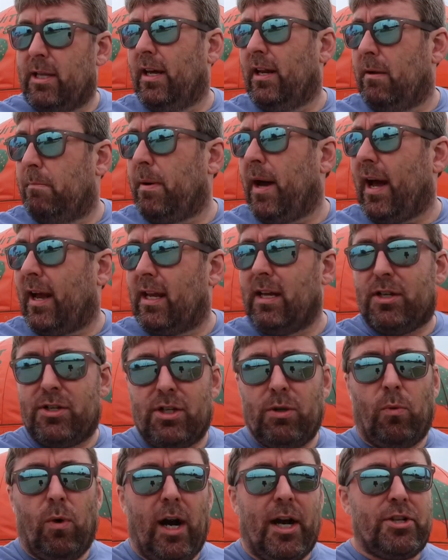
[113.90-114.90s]
getting back
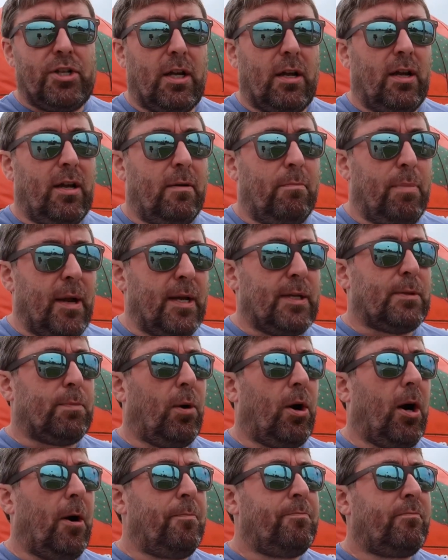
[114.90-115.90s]
into watching
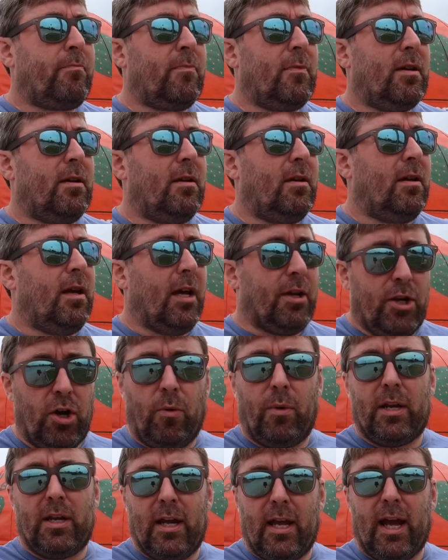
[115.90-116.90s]
baseball and
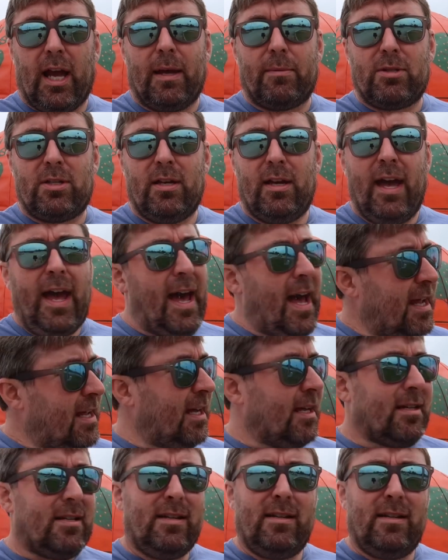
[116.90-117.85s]
going to games. Heck it